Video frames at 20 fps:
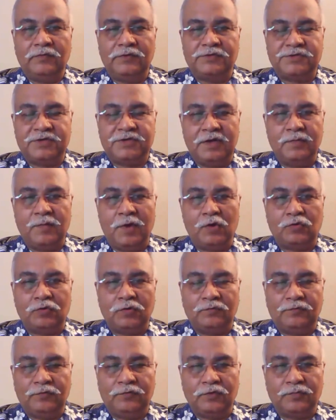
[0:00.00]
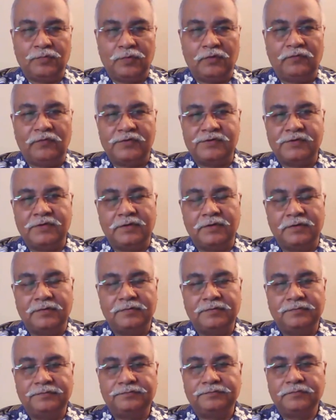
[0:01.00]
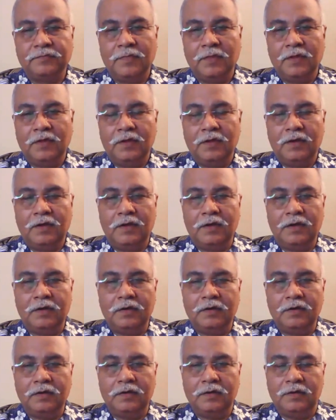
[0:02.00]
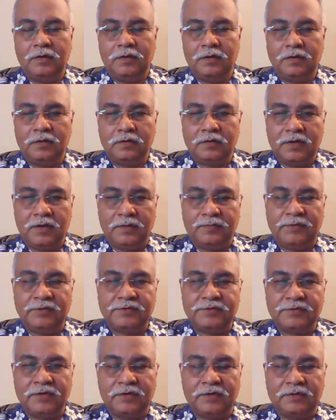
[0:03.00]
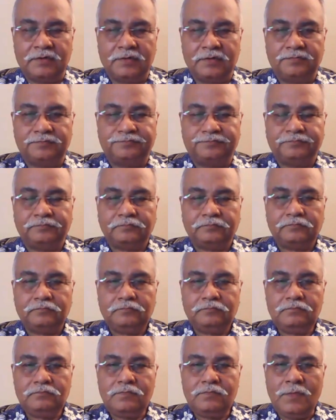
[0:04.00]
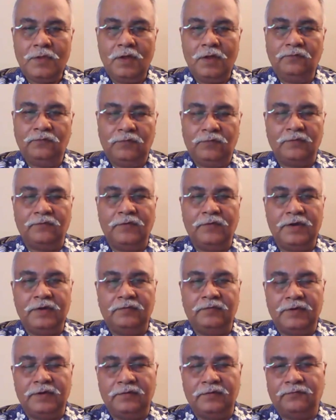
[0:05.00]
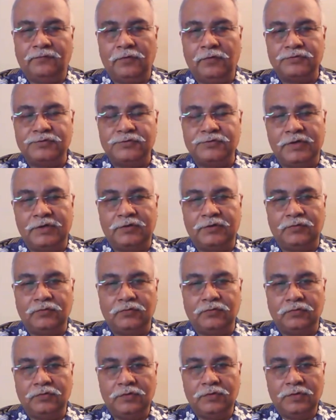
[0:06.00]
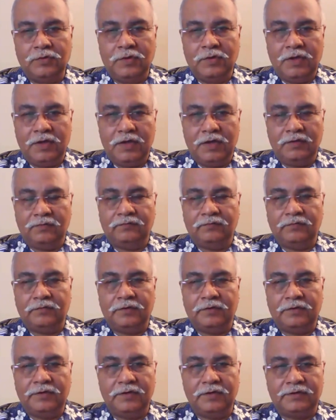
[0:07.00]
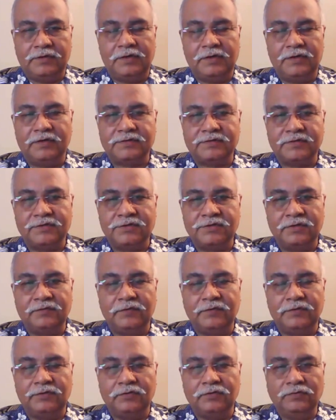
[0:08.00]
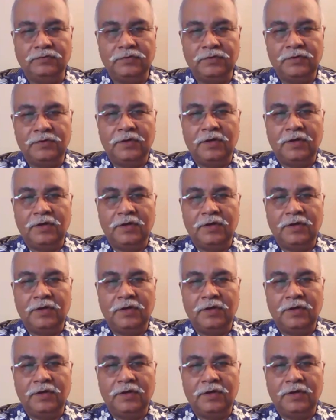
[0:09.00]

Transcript: which came out of your profession. And in Captain's Cut, we are very, very fortunate to have detailed discussion with you.